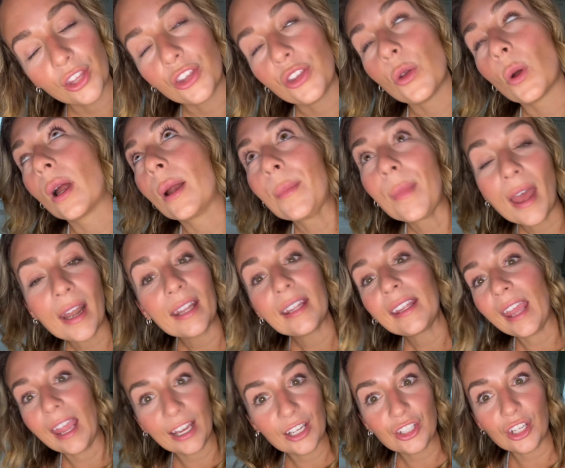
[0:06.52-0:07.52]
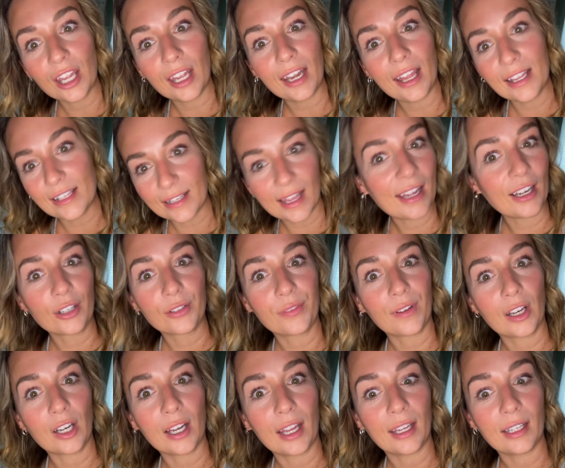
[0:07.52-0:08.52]
Your medication is
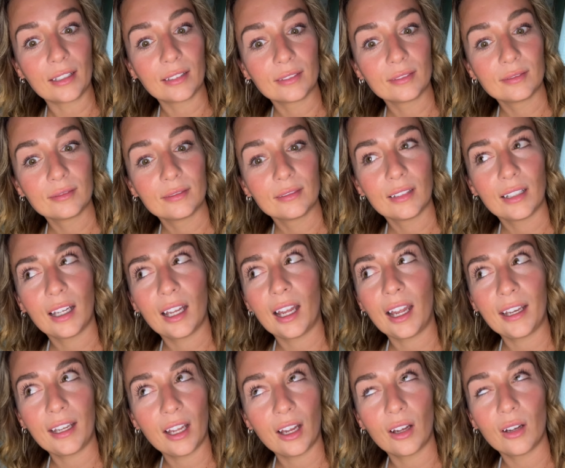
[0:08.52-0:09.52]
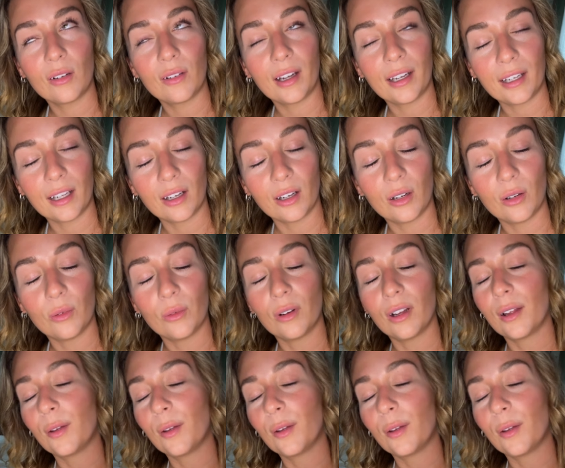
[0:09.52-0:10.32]
interfering. I know, I know.